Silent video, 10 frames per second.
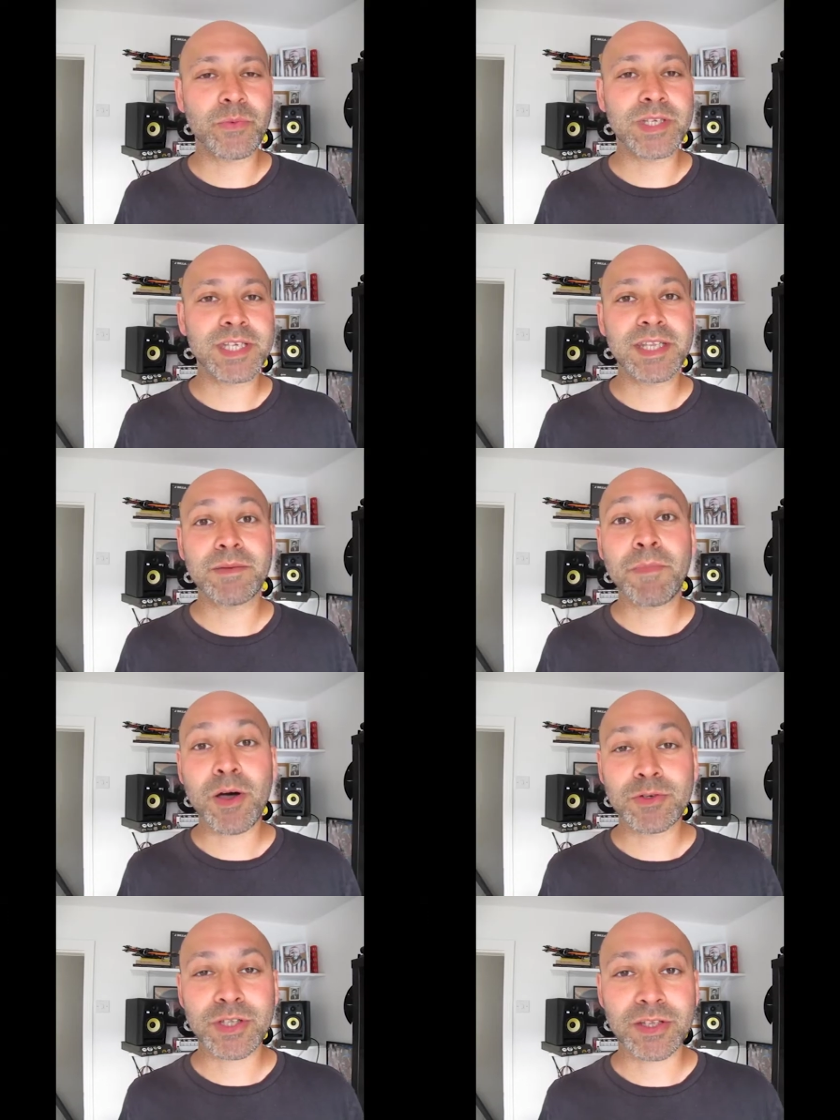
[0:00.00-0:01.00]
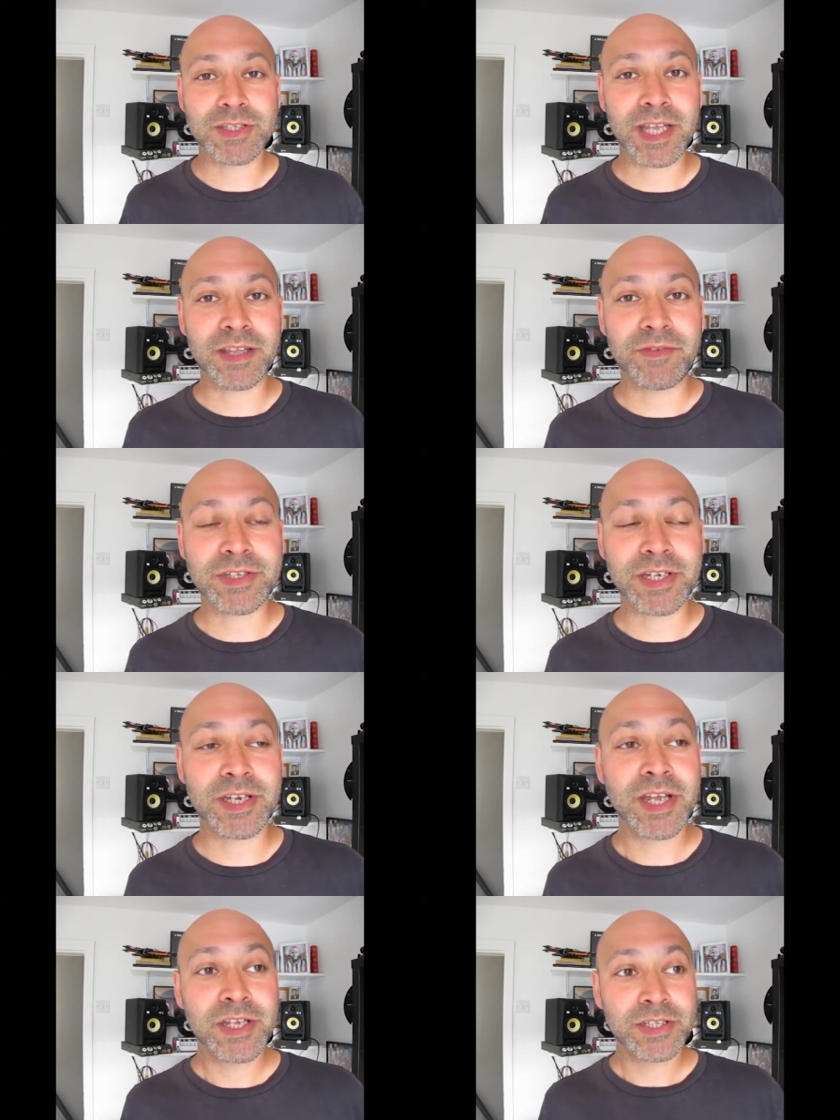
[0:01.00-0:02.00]
we see the most on television.
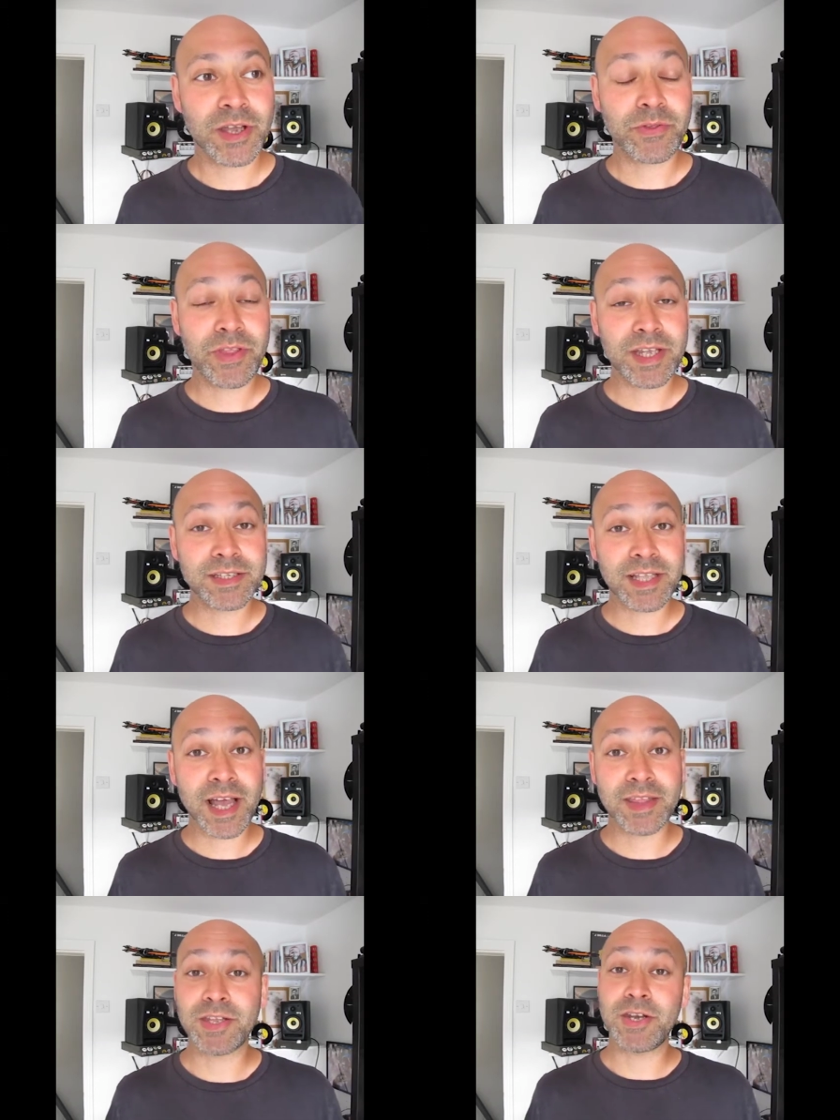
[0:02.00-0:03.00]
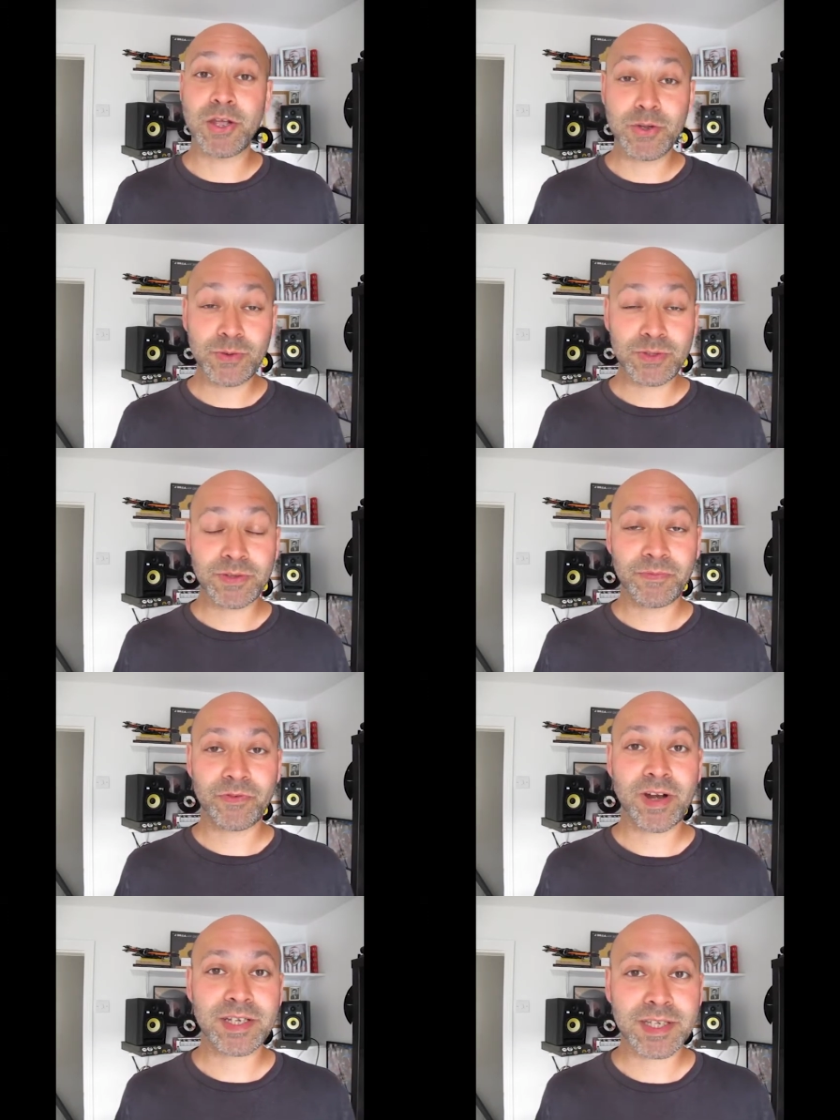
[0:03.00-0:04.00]
So things like the news,
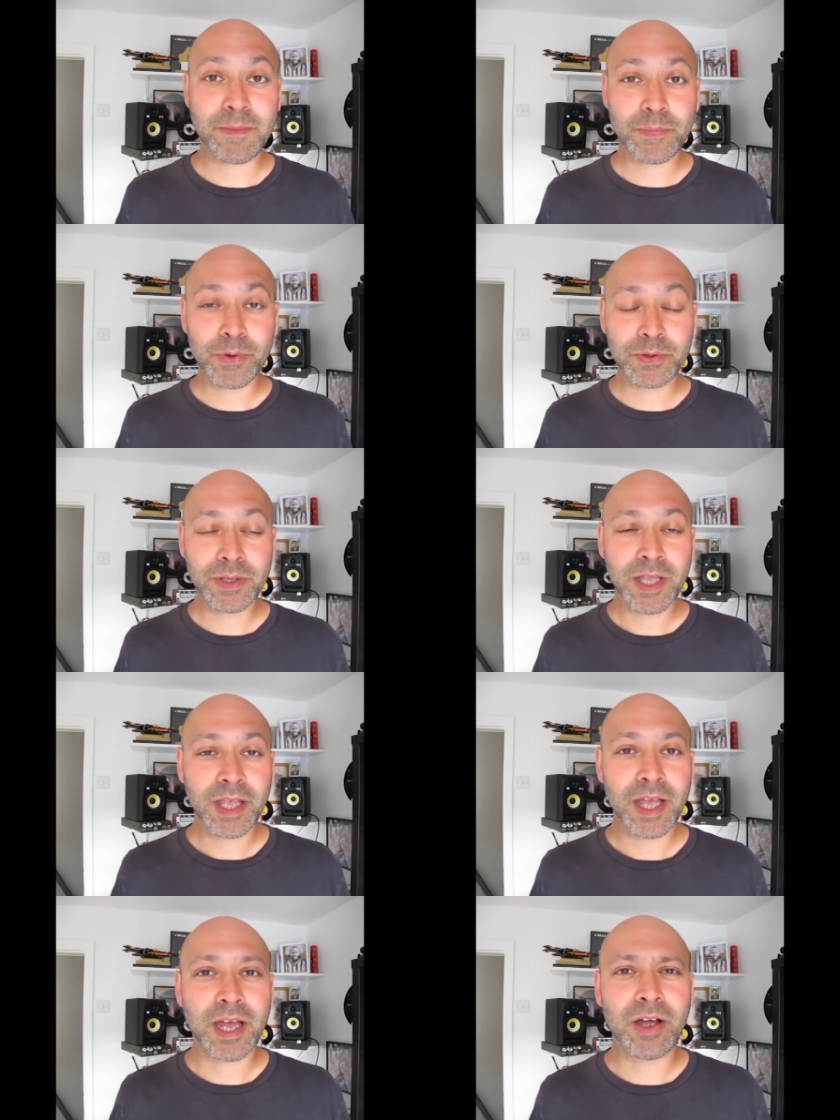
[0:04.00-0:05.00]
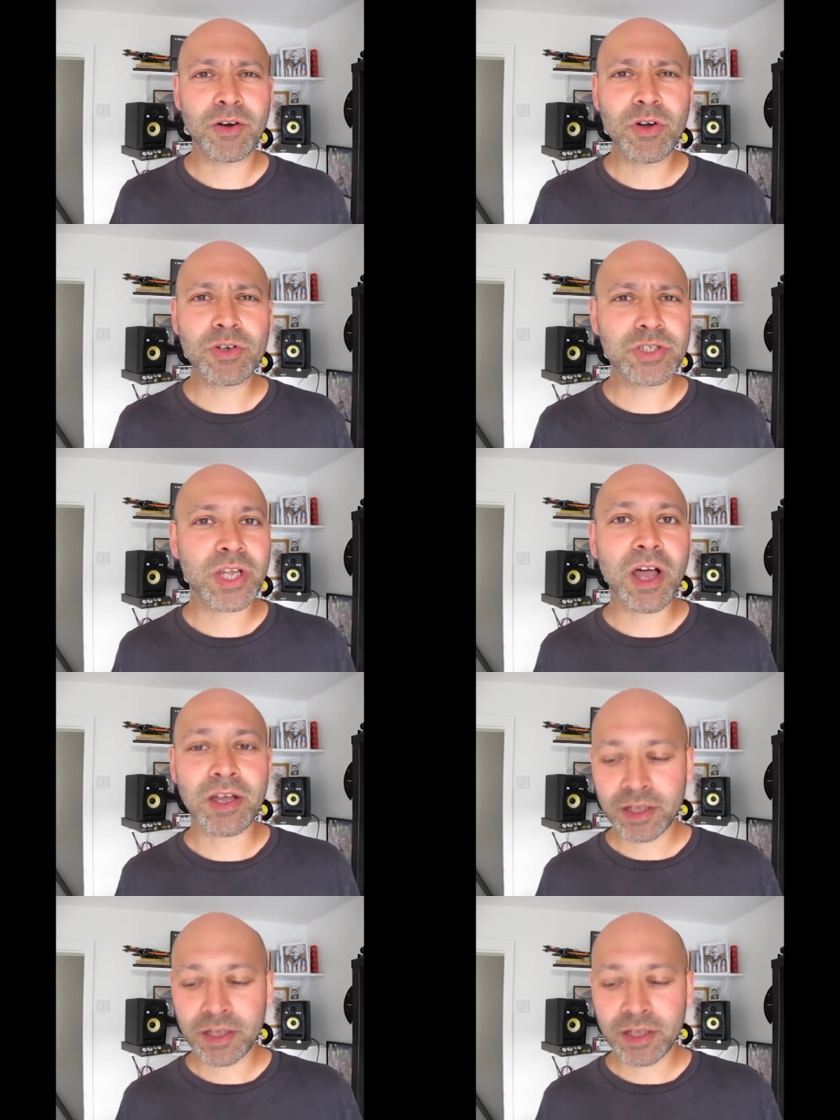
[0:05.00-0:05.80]
for example, are all shot